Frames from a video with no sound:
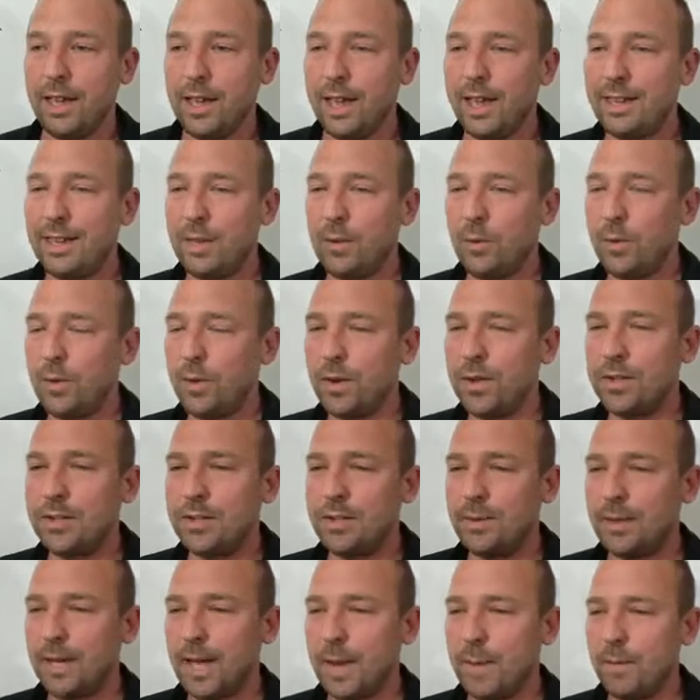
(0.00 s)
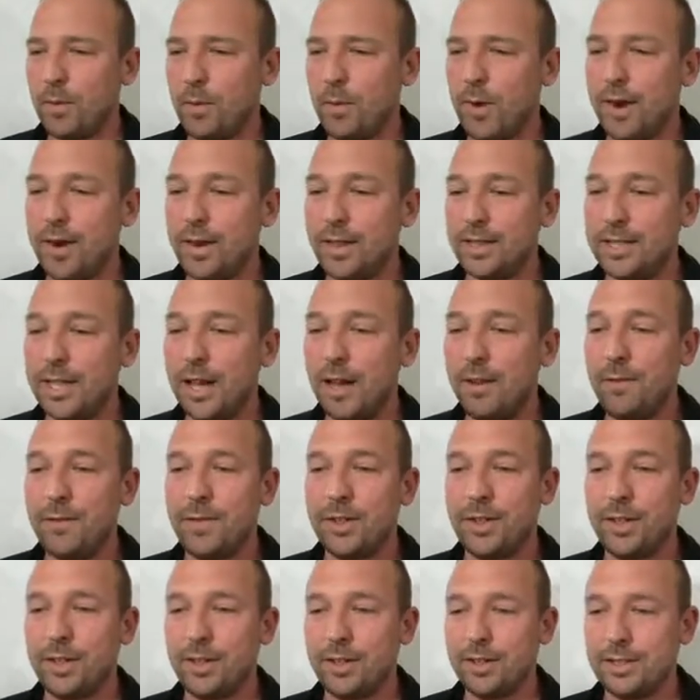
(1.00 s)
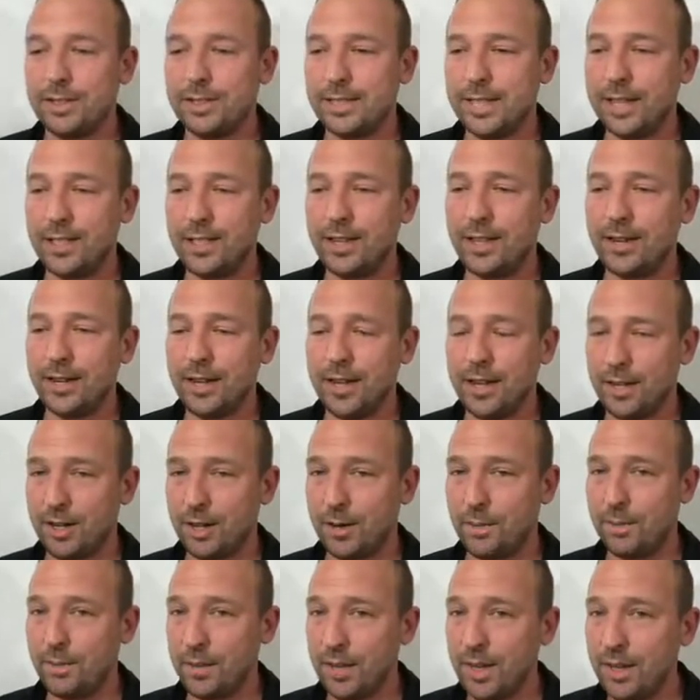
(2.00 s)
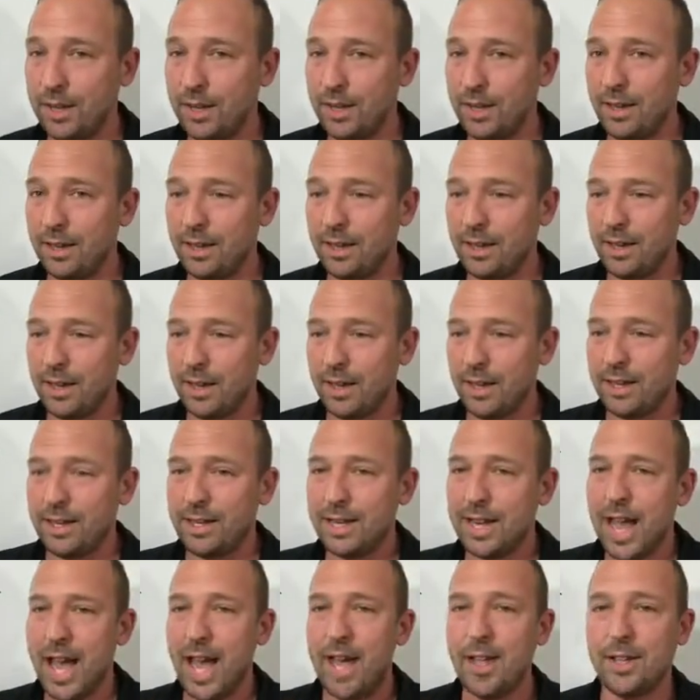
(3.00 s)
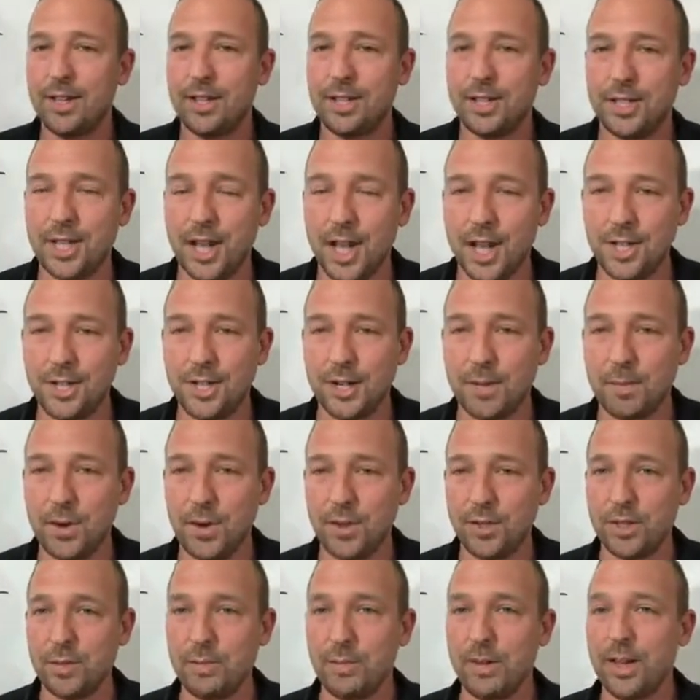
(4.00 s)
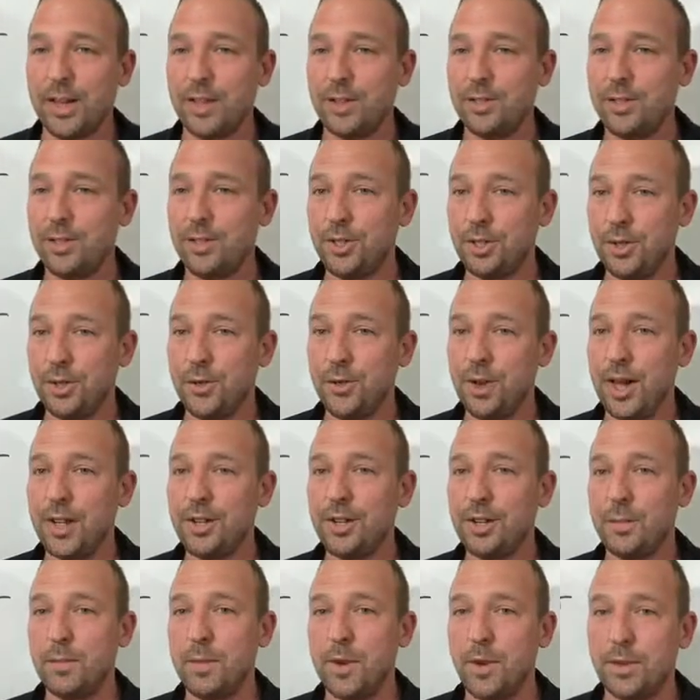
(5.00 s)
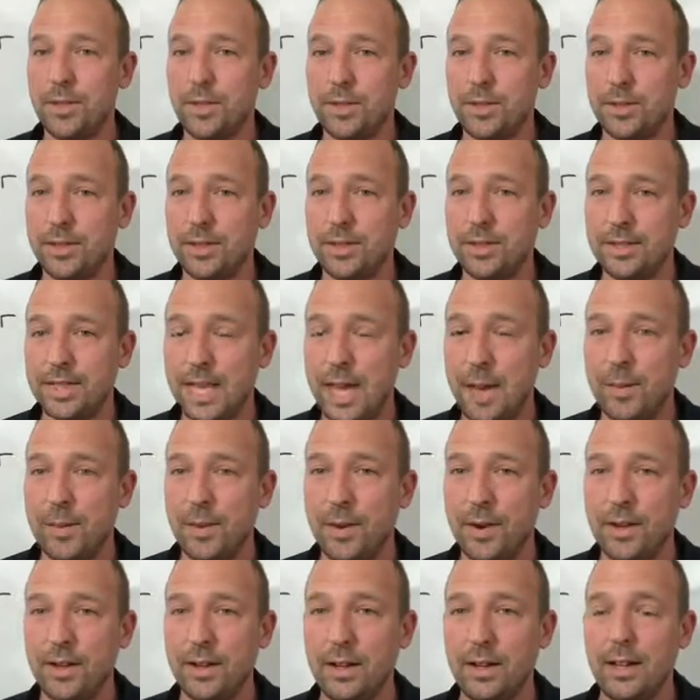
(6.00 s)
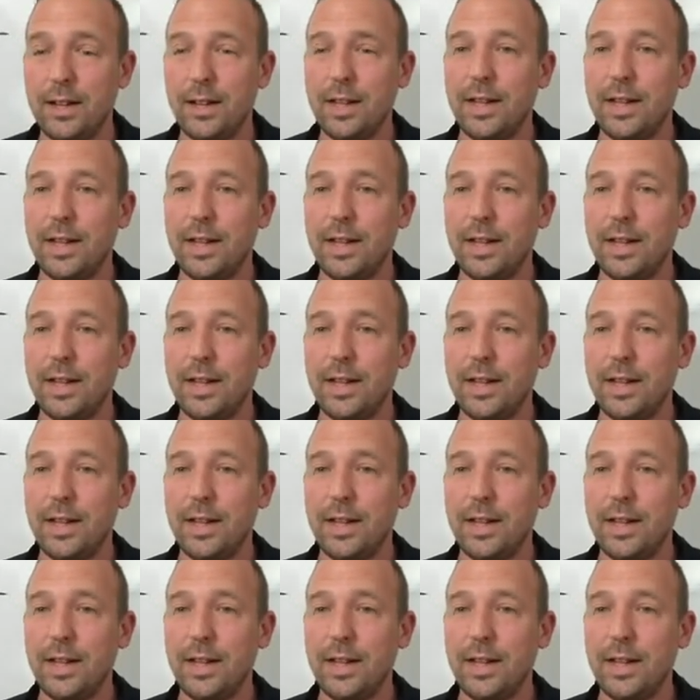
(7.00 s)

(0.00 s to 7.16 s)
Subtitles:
And then once you become aware of yourself and you're centered in your being, now you can change your emotion because you and your emotions are separate.